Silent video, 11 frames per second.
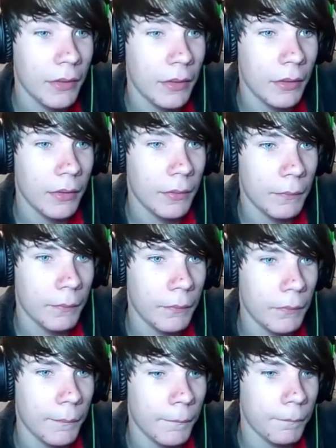
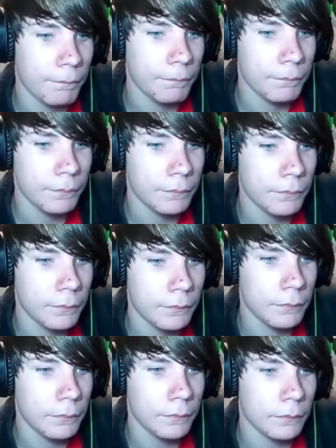
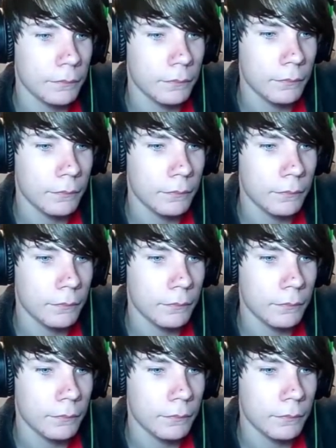The person shown says nothing.